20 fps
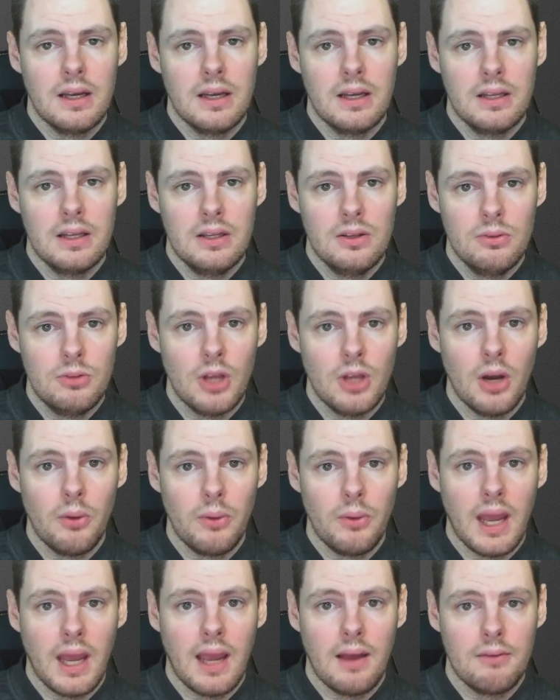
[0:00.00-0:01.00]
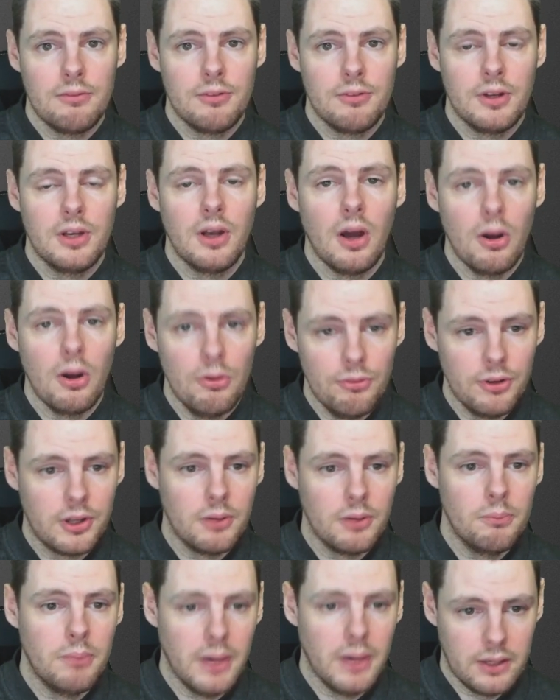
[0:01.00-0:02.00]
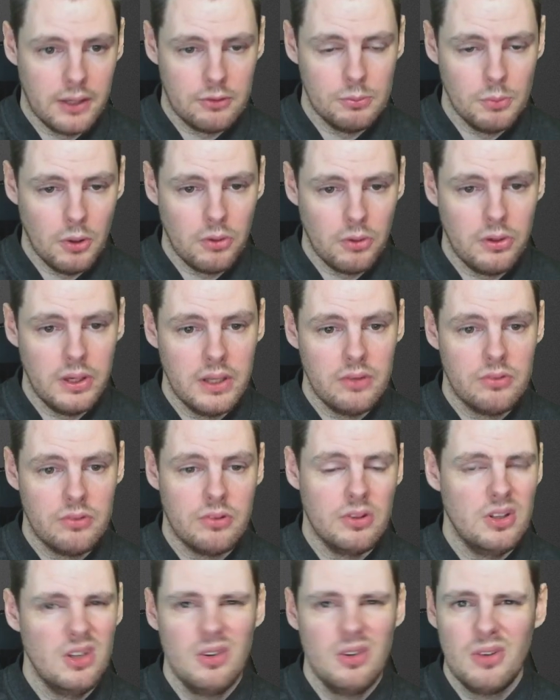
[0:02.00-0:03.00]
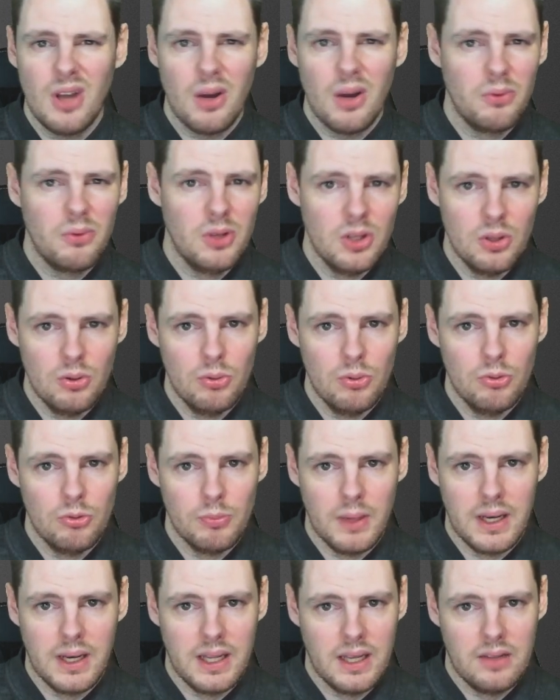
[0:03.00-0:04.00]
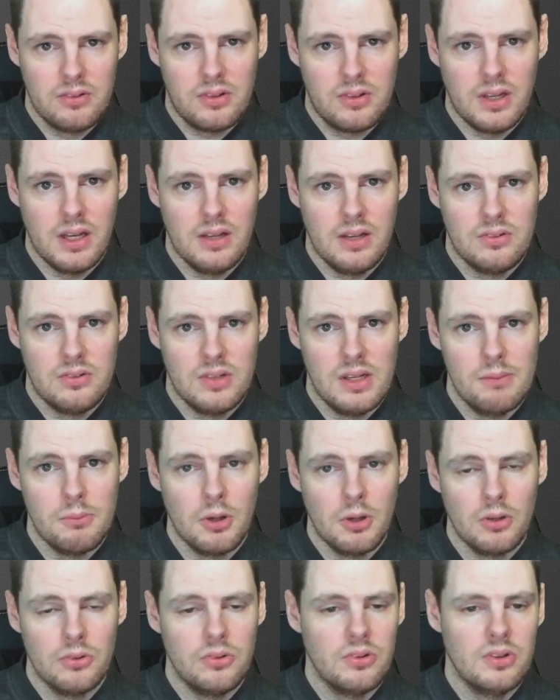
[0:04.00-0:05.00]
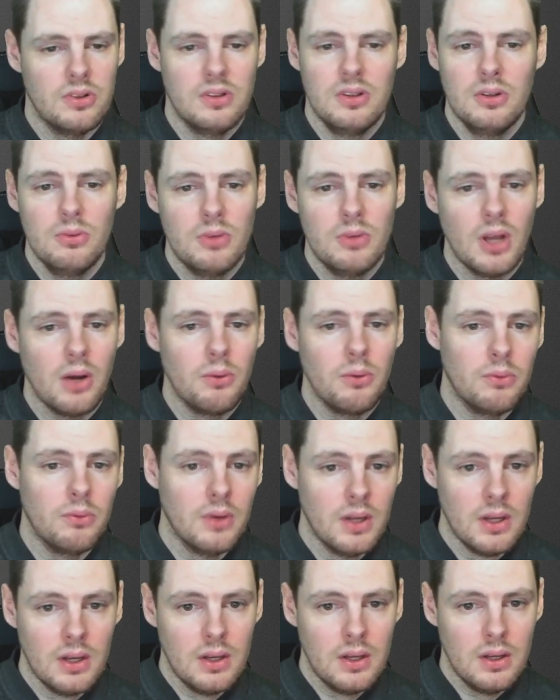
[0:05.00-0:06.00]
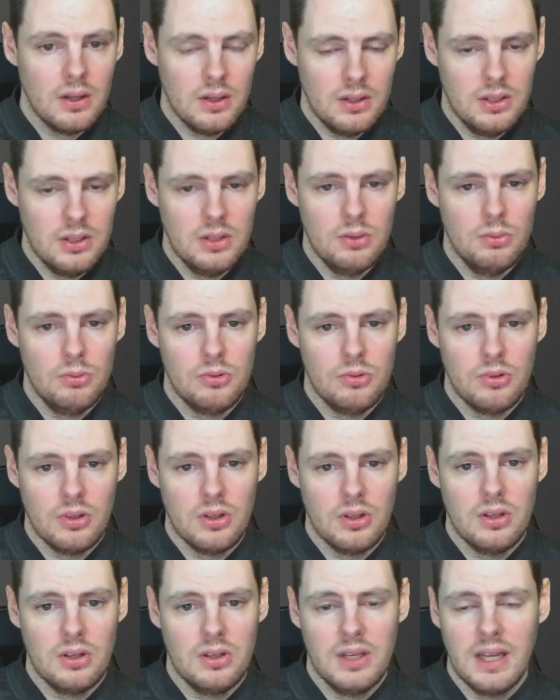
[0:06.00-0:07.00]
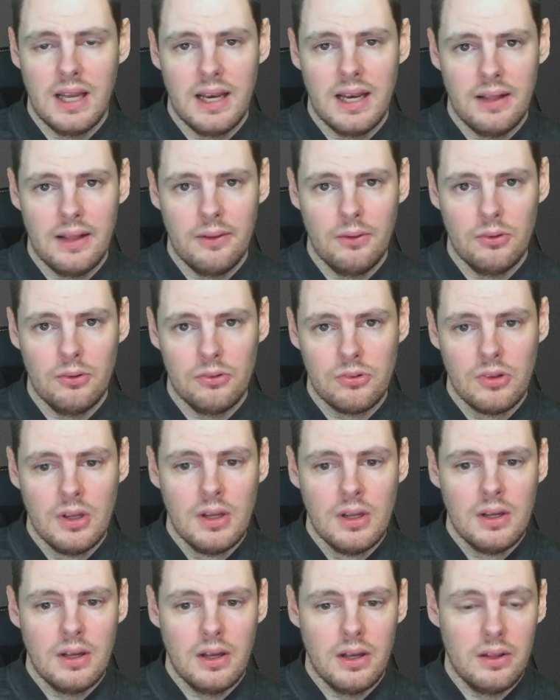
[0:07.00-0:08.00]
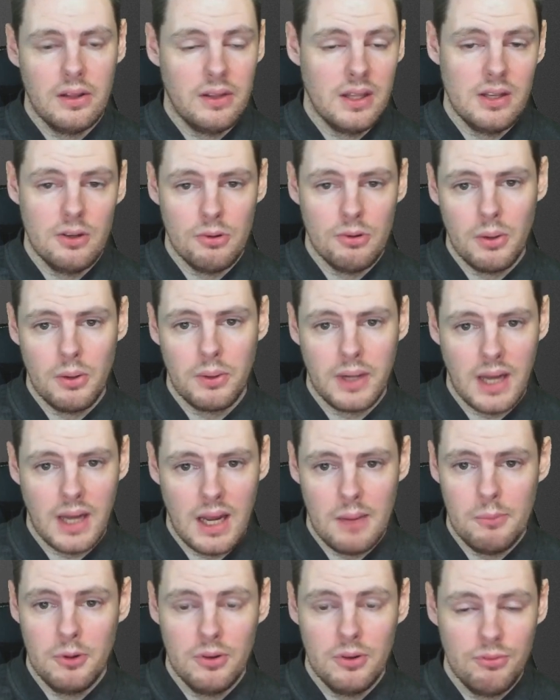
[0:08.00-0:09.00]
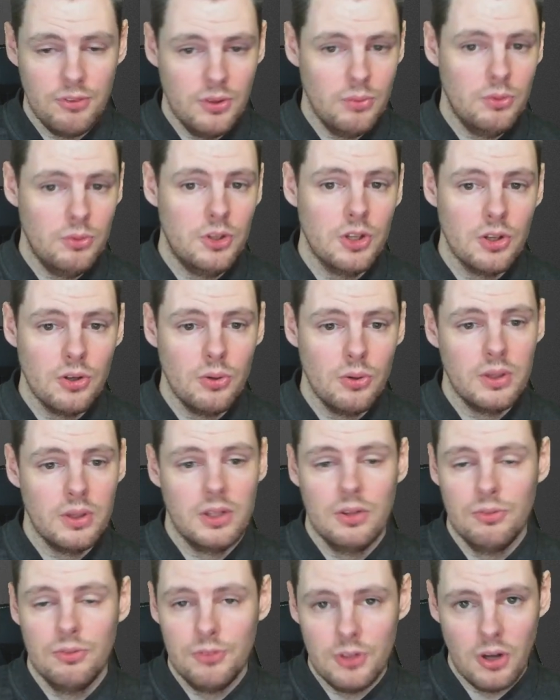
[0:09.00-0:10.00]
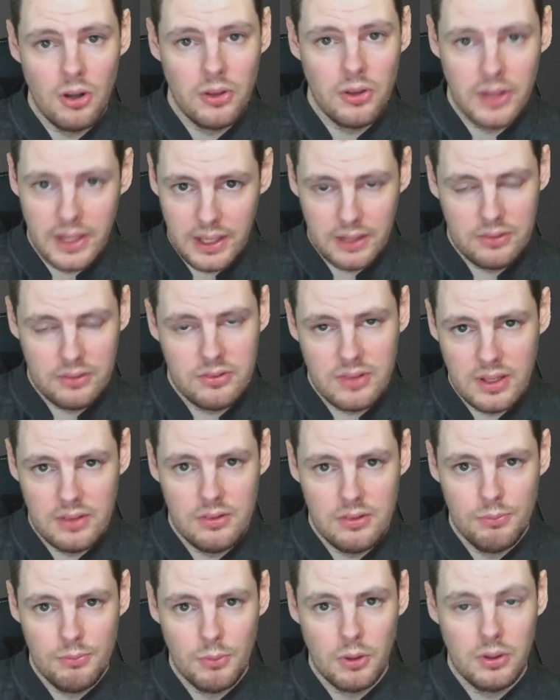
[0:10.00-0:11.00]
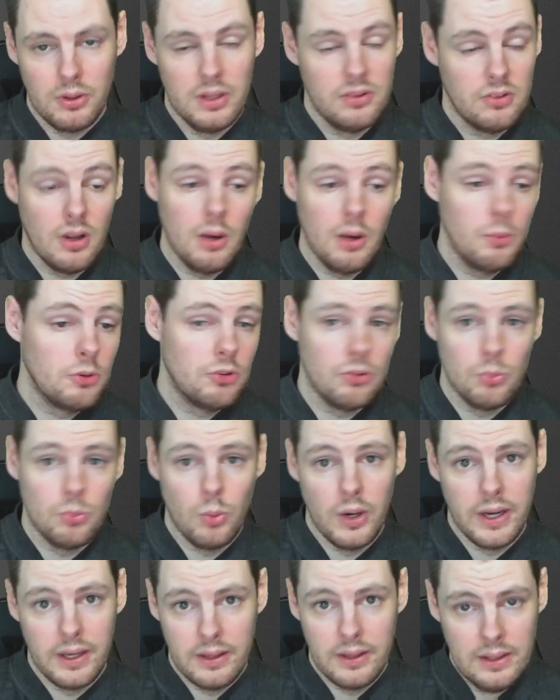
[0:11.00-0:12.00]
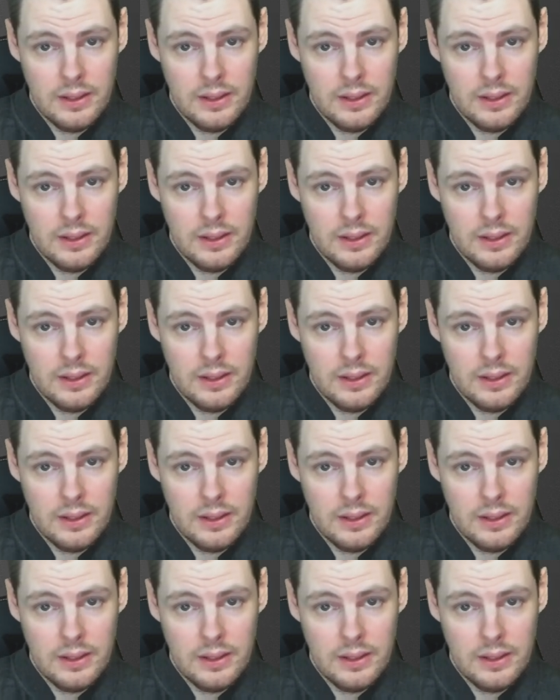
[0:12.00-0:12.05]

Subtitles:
you don't have an over complex mod list and you don't use many SKSE mods and you don't use DLLs, then you're okay. But if you do and you've got that extensive mod list, I would just wait.